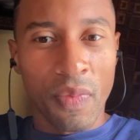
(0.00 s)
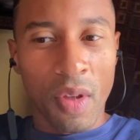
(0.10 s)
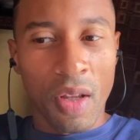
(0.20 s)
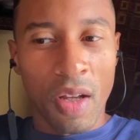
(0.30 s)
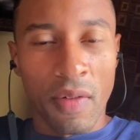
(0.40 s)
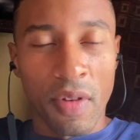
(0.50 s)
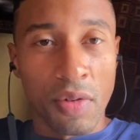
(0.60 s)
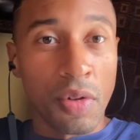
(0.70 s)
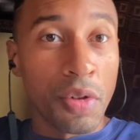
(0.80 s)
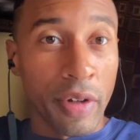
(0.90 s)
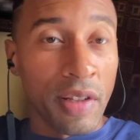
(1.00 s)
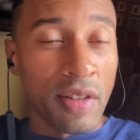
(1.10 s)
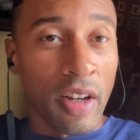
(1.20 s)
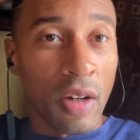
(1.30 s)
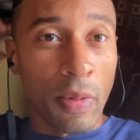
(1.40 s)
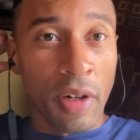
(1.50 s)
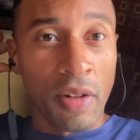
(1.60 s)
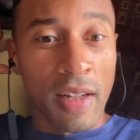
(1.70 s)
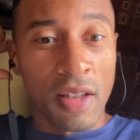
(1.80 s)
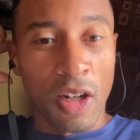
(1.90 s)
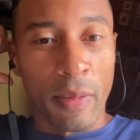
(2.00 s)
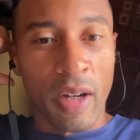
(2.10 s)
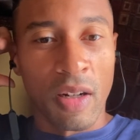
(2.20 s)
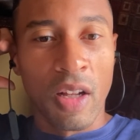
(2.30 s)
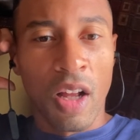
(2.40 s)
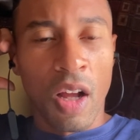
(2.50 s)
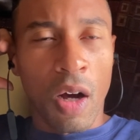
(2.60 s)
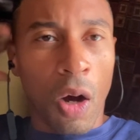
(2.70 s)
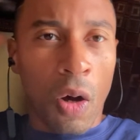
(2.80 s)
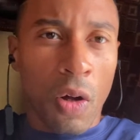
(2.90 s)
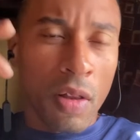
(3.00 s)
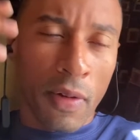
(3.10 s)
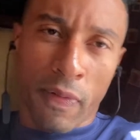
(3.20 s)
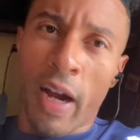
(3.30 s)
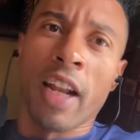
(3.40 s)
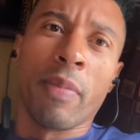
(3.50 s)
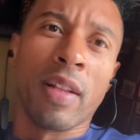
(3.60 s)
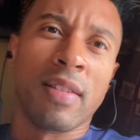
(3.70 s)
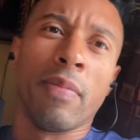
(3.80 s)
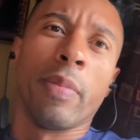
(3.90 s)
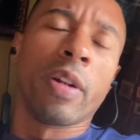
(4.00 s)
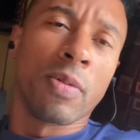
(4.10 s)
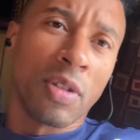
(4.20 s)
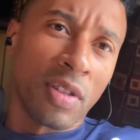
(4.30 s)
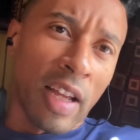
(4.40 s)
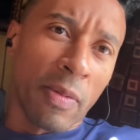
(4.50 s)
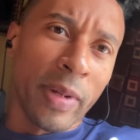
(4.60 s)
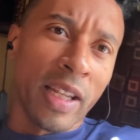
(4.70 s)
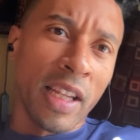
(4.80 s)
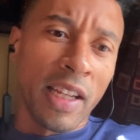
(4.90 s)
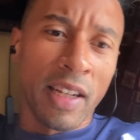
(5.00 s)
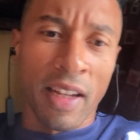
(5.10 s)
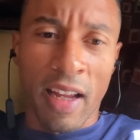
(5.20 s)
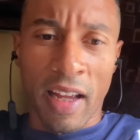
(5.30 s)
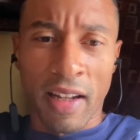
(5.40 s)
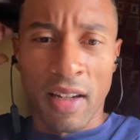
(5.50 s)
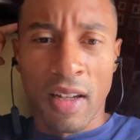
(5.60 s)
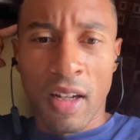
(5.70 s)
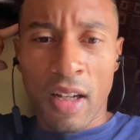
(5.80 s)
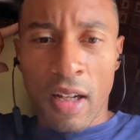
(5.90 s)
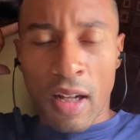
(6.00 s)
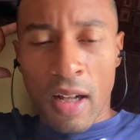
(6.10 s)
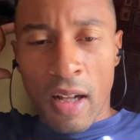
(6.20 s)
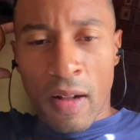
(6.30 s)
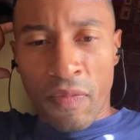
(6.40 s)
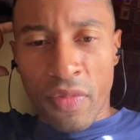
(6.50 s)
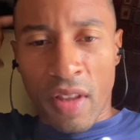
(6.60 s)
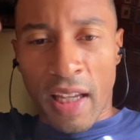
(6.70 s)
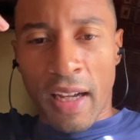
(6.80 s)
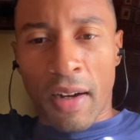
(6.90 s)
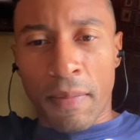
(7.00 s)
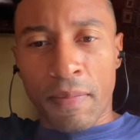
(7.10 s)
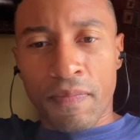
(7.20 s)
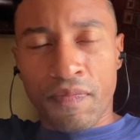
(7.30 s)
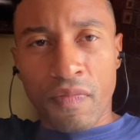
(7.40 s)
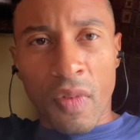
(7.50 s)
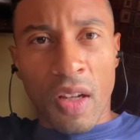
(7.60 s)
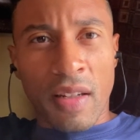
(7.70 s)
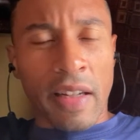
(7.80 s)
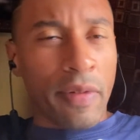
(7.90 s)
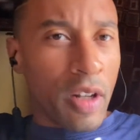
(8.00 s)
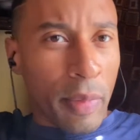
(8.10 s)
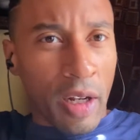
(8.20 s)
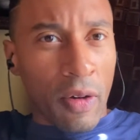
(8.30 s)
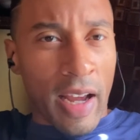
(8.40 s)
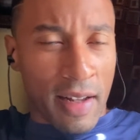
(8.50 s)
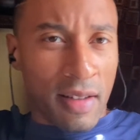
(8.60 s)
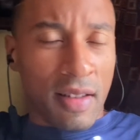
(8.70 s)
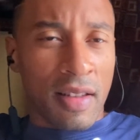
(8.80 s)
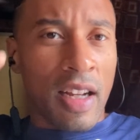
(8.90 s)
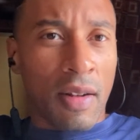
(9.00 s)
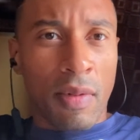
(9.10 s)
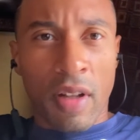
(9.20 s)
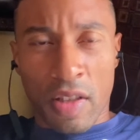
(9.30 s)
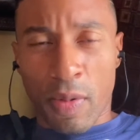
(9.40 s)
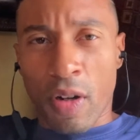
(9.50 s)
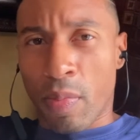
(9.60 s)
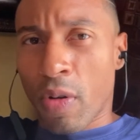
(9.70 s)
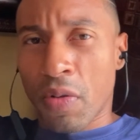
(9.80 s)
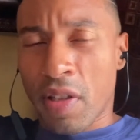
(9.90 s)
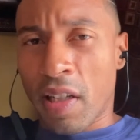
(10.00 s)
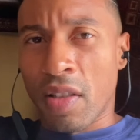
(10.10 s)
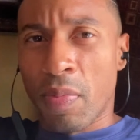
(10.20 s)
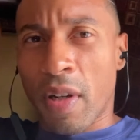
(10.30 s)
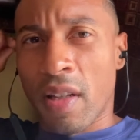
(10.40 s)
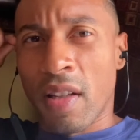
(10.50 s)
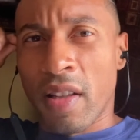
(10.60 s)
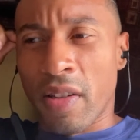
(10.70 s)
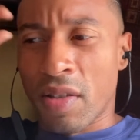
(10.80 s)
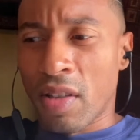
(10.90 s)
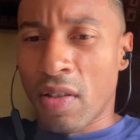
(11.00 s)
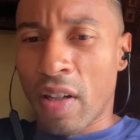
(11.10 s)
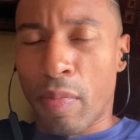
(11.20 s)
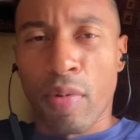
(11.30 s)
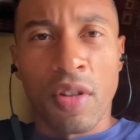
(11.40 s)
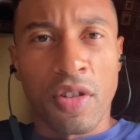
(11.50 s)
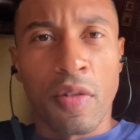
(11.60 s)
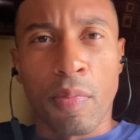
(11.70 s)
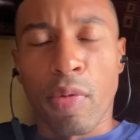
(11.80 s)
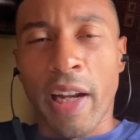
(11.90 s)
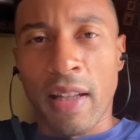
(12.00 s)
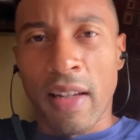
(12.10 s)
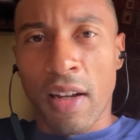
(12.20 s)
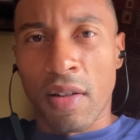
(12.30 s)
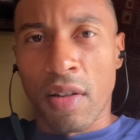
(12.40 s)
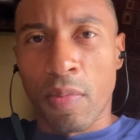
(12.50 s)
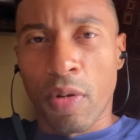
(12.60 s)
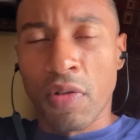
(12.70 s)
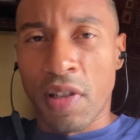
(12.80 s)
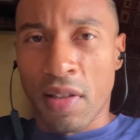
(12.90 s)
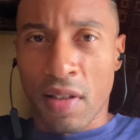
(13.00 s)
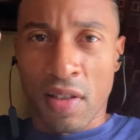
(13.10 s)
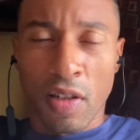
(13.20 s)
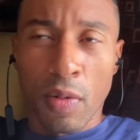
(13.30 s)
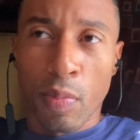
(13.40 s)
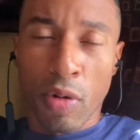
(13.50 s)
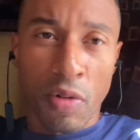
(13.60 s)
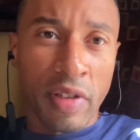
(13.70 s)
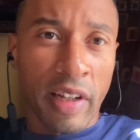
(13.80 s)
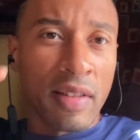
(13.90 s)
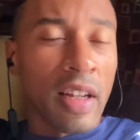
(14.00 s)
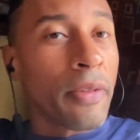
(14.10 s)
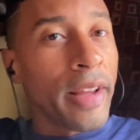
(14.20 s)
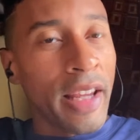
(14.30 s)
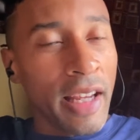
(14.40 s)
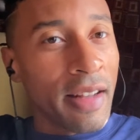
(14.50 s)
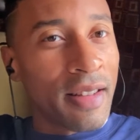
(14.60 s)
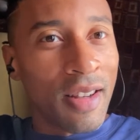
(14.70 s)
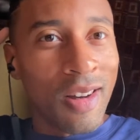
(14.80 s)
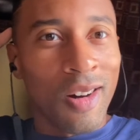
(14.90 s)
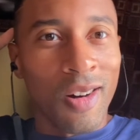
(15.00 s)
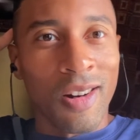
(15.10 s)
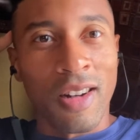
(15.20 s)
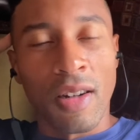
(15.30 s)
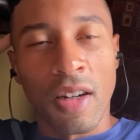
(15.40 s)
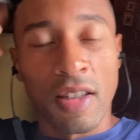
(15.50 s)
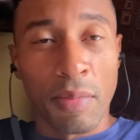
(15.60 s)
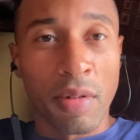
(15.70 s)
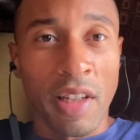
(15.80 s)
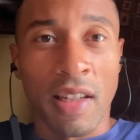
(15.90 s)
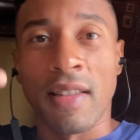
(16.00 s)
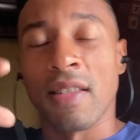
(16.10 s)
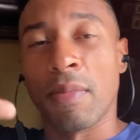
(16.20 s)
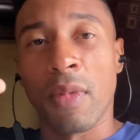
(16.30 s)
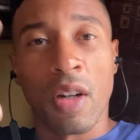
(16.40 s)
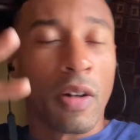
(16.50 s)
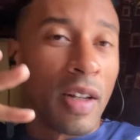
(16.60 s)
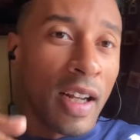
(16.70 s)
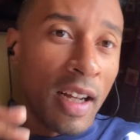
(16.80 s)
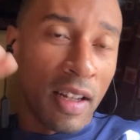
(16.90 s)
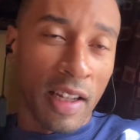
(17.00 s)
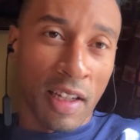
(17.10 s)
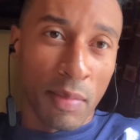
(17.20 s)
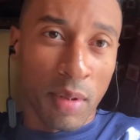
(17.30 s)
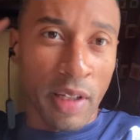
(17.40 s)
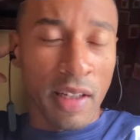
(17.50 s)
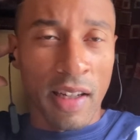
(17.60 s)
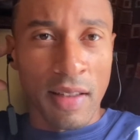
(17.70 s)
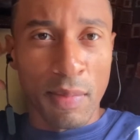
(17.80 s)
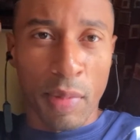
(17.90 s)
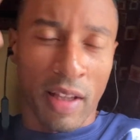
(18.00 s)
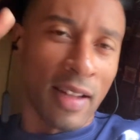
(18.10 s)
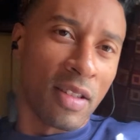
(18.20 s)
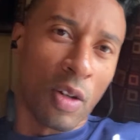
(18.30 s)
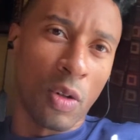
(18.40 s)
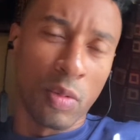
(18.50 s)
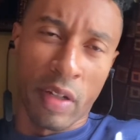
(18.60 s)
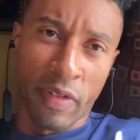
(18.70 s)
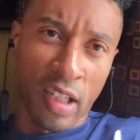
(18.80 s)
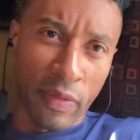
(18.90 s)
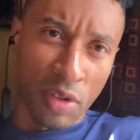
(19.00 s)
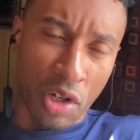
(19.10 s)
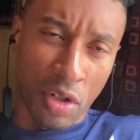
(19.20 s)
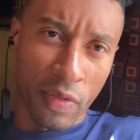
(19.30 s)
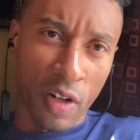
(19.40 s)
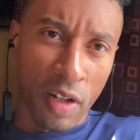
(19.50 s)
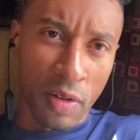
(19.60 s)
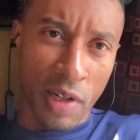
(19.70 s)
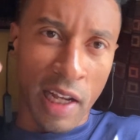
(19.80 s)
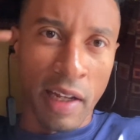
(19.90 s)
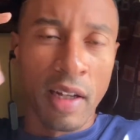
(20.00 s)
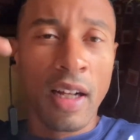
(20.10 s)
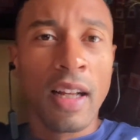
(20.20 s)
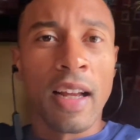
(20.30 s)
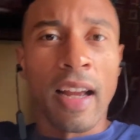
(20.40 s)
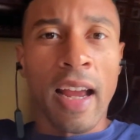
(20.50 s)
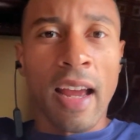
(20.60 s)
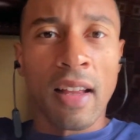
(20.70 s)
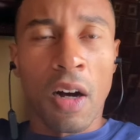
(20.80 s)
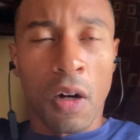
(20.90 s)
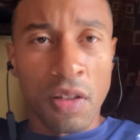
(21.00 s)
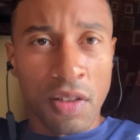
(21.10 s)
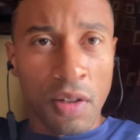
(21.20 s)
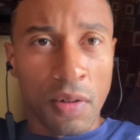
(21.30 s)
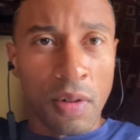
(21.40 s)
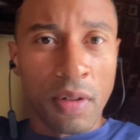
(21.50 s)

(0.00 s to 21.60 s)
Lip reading: those nutrients there. We do not talk about all the vitamins and minerals that we need and the different amino acids. Now, that's part of proteins, but there's still a certain breakdown of proteins, and certain proteins that we eat are a complete and some are not a complete. But that's a whole different conversation for another day. Also,